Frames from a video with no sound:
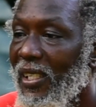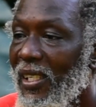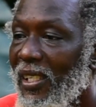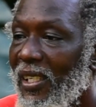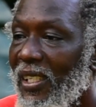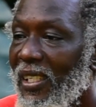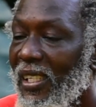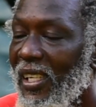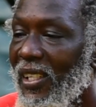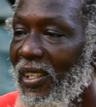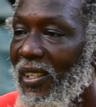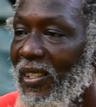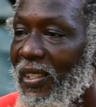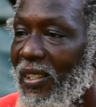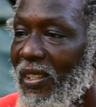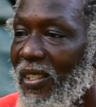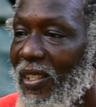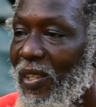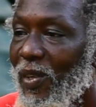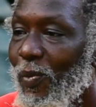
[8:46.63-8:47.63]
you know,
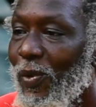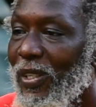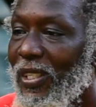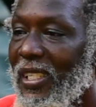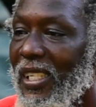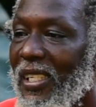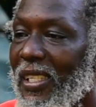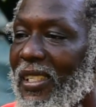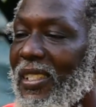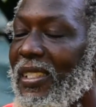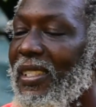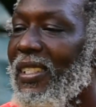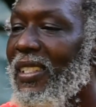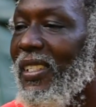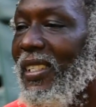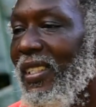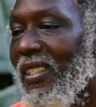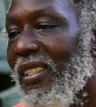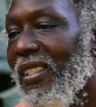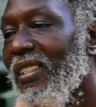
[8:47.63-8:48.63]
which is
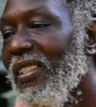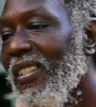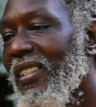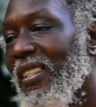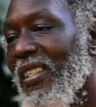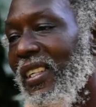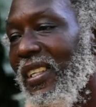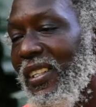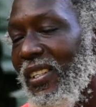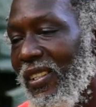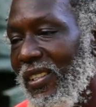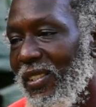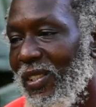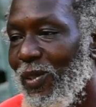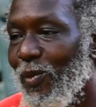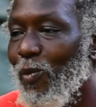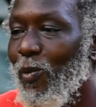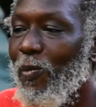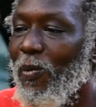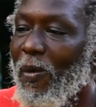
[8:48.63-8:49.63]

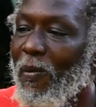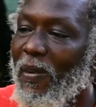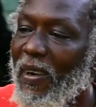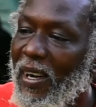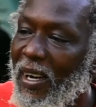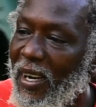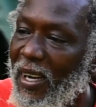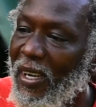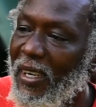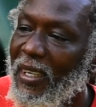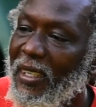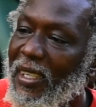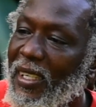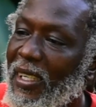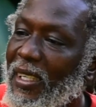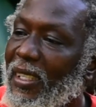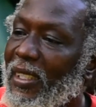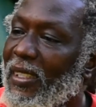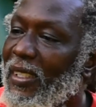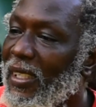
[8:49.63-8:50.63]

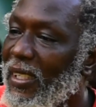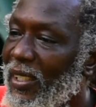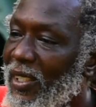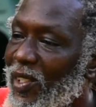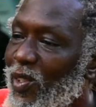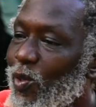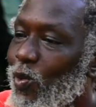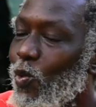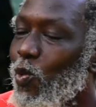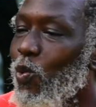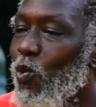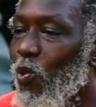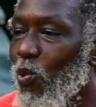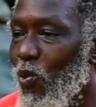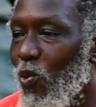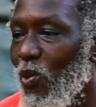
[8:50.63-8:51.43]
supermarket, school,